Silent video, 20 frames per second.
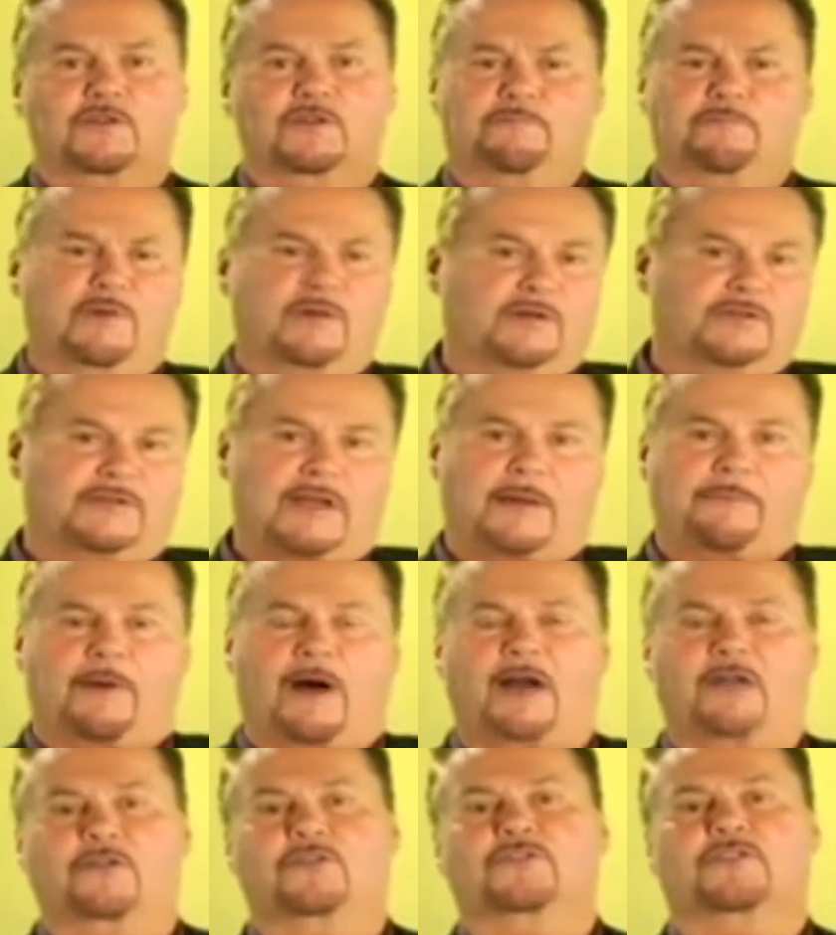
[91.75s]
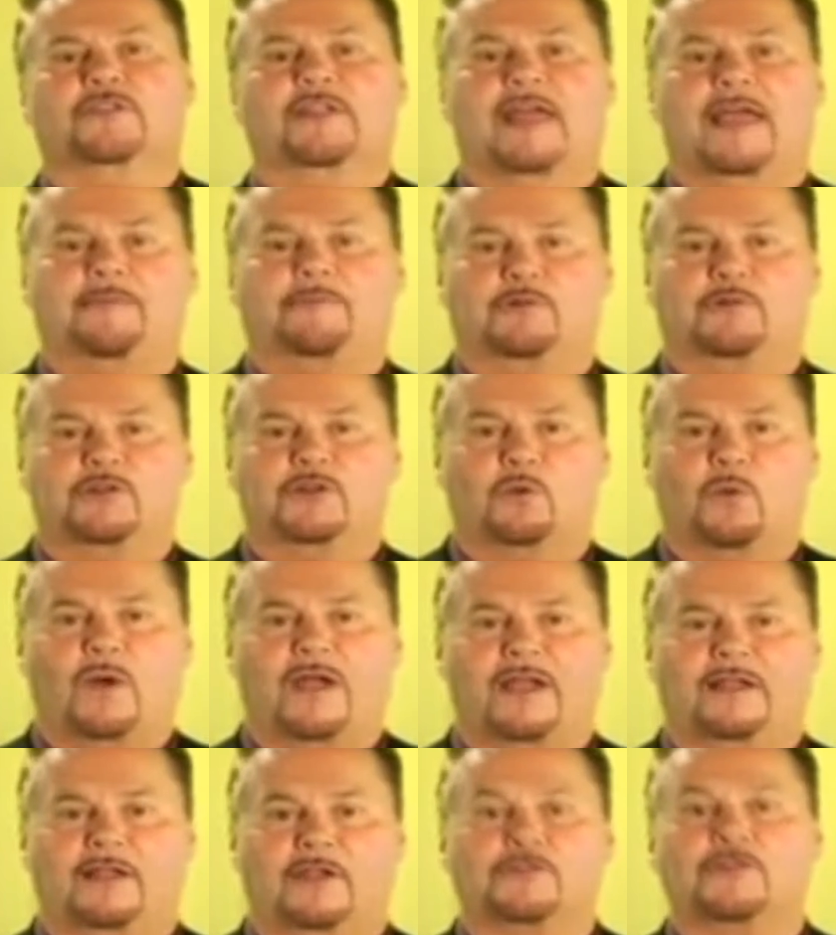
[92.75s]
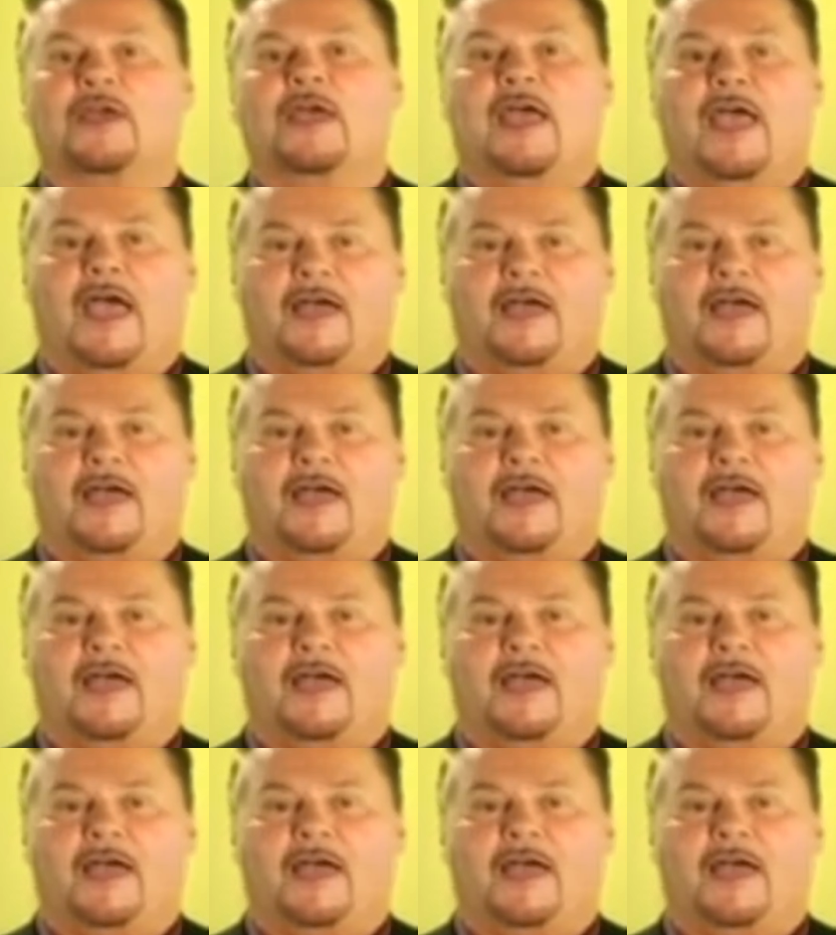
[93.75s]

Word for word: You've built up hundreds of names on your waiting list,